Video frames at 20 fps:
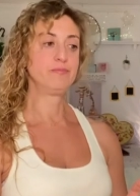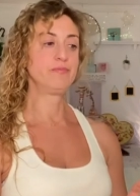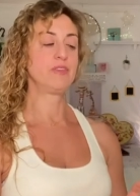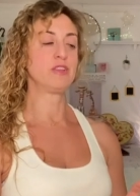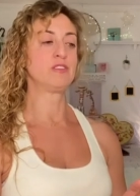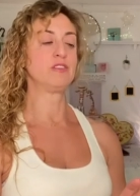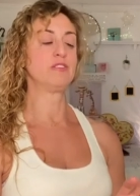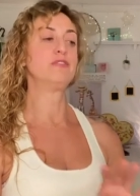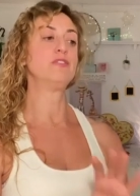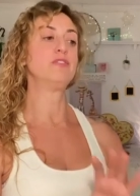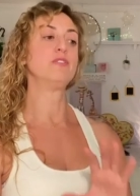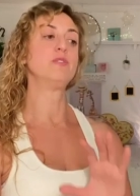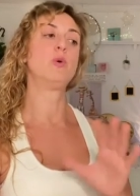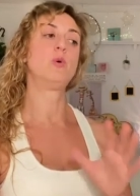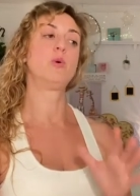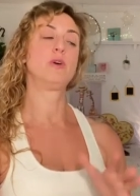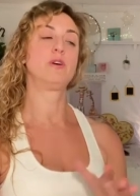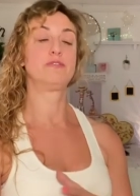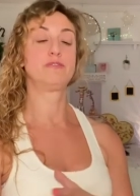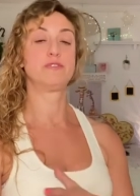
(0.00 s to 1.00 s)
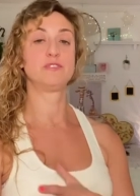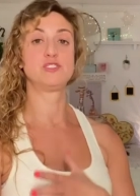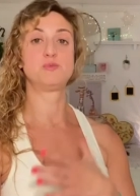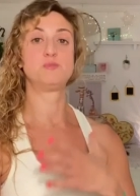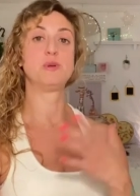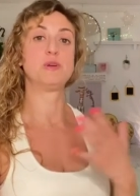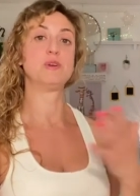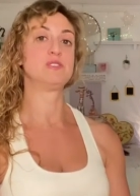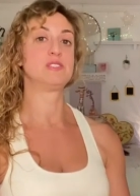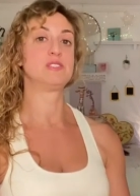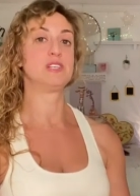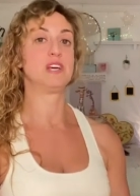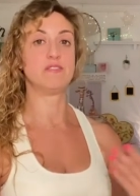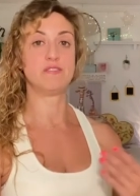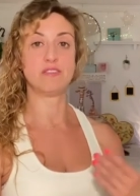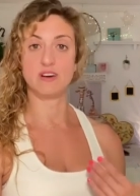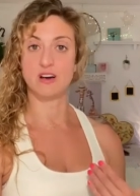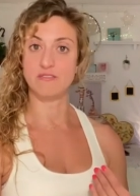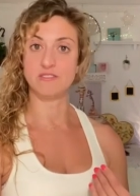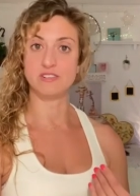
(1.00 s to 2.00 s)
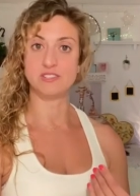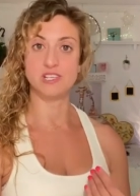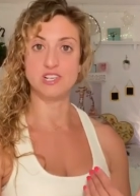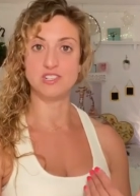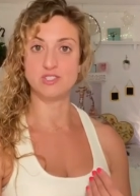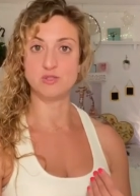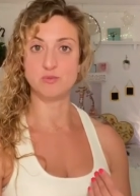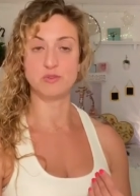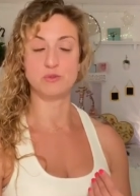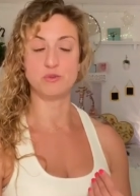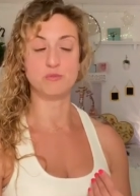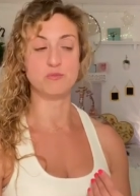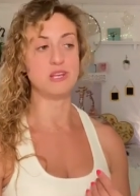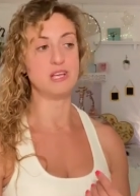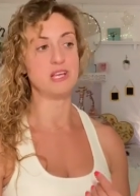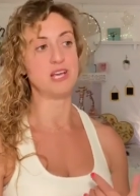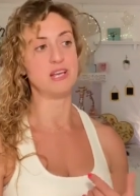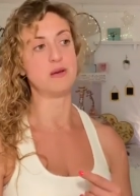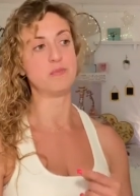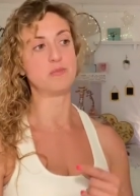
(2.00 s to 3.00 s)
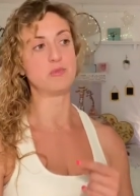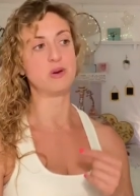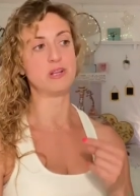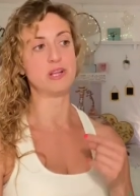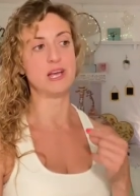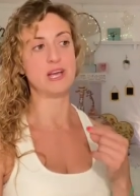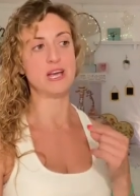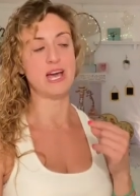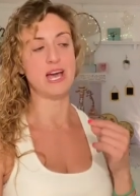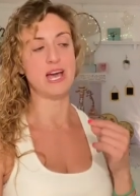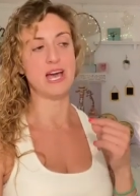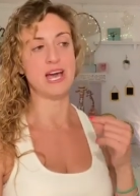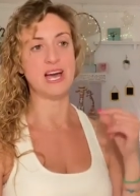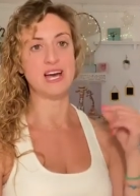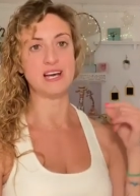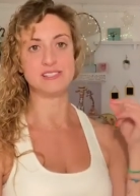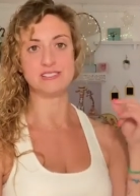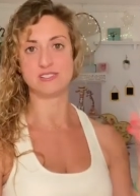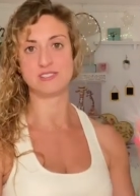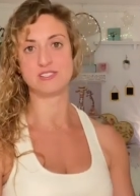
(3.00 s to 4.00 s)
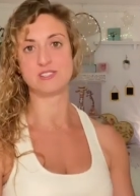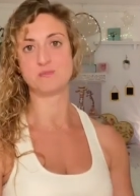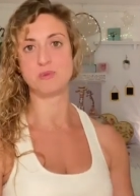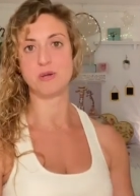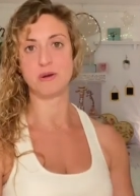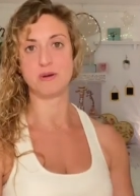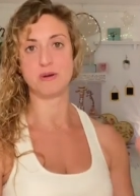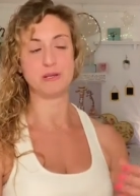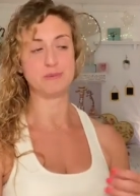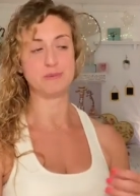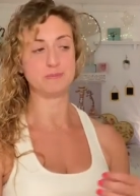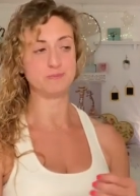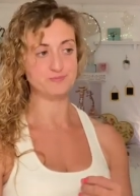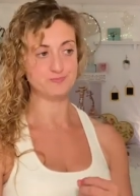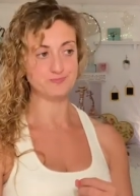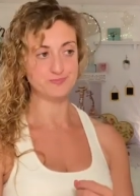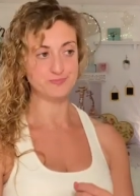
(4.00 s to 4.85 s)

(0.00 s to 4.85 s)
the floor for spirit to have a conversation with me. And I'm going to ask spirit,